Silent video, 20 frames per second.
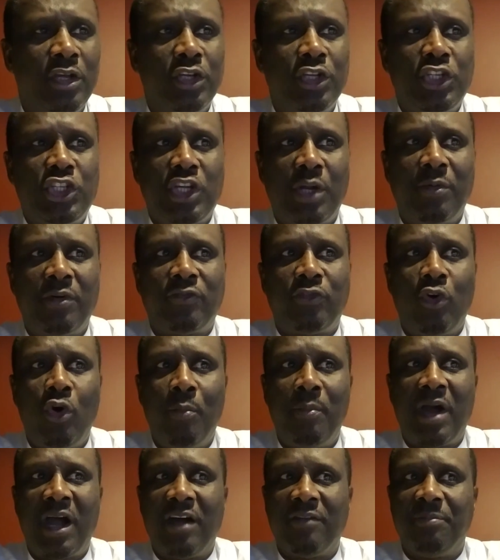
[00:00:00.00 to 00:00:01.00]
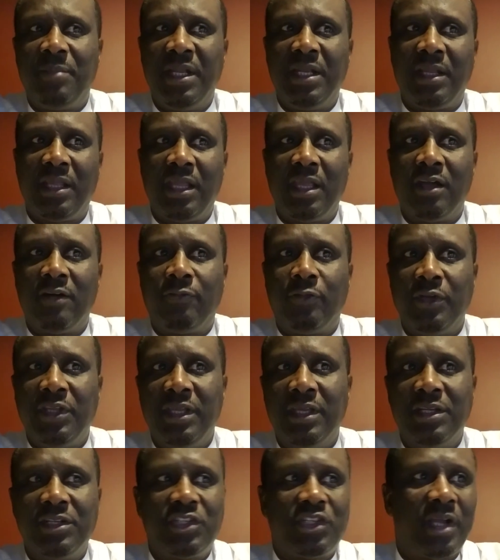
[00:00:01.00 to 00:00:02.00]
some of whom have been here for
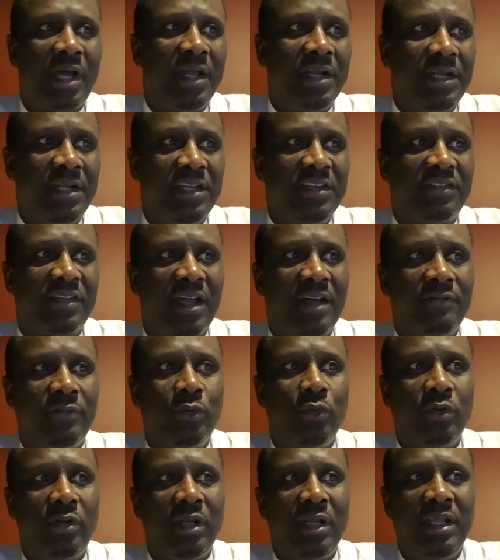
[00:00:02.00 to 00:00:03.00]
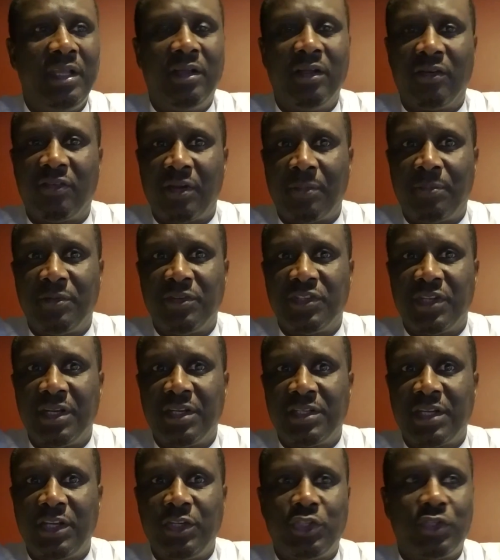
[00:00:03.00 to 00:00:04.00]
years and deserve good legal
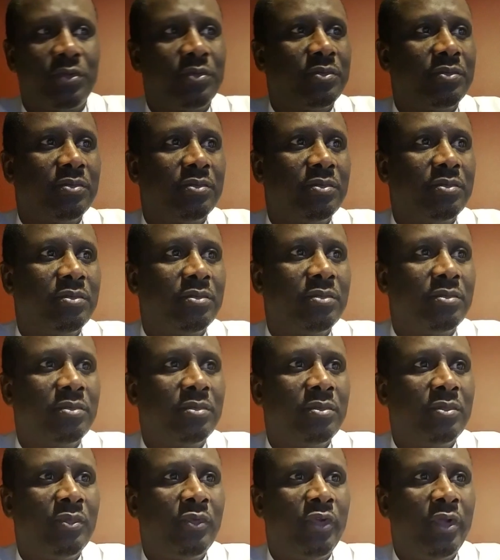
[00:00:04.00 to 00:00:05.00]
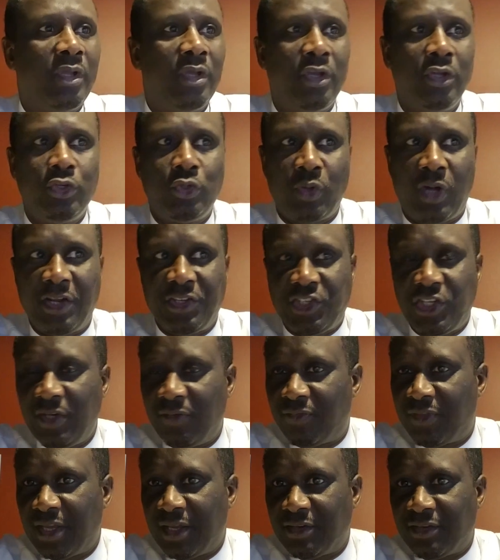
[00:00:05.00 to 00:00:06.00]
representation to
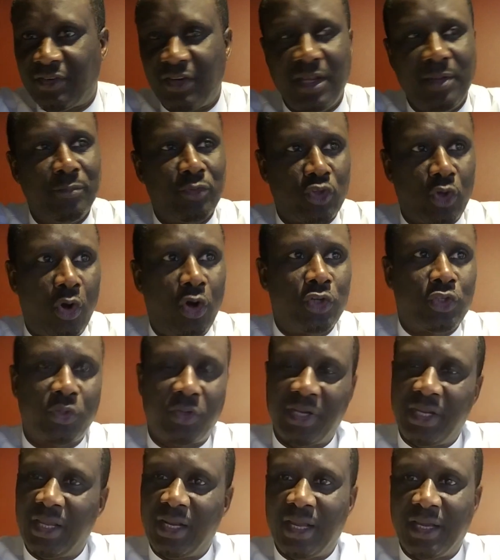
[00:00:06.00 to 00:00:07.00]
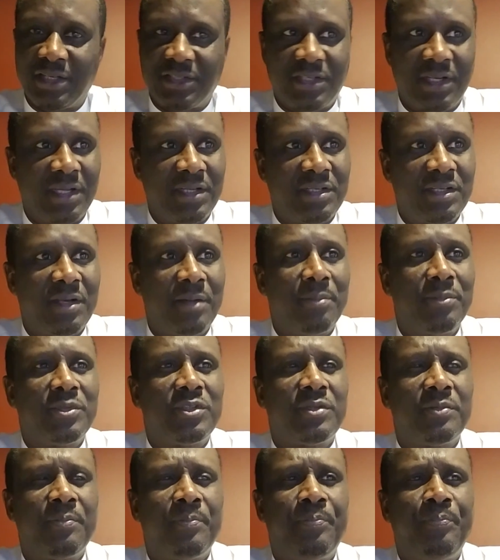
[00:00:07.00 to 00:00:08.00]
achieve their dreams or to realize their
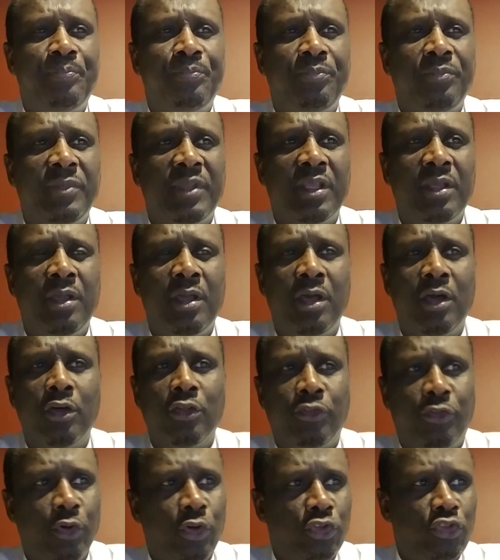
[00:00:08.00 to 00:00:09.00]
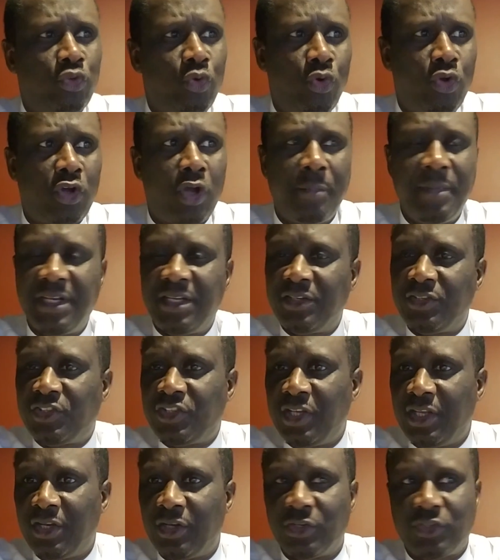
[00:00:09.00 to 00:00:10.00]
dreams. Those who committed
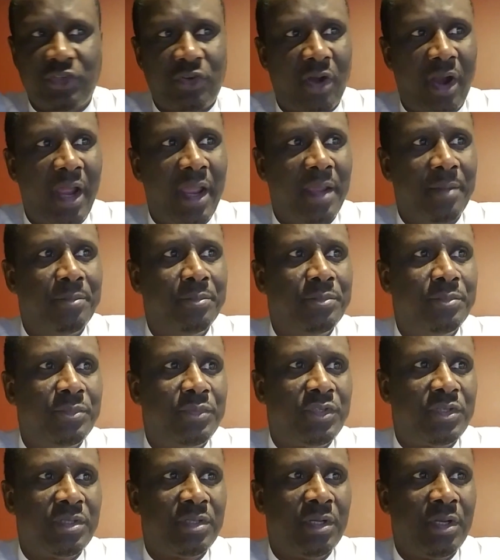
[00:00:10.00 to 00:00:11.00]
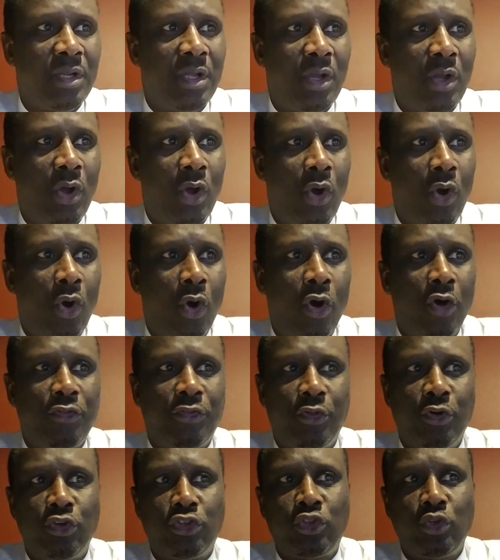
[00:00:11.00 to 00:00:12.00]
serious crimes or
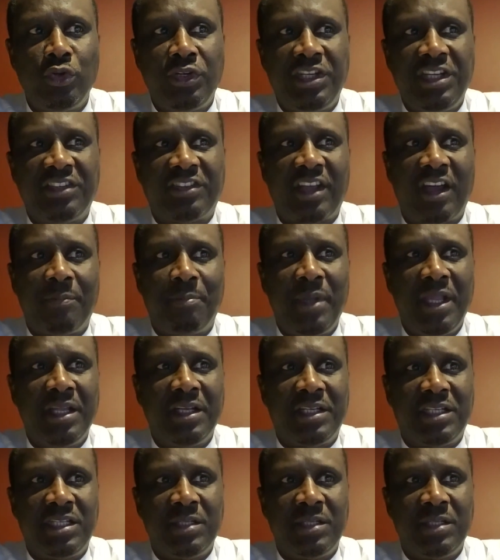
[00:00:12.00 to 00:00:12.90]
those who deserve being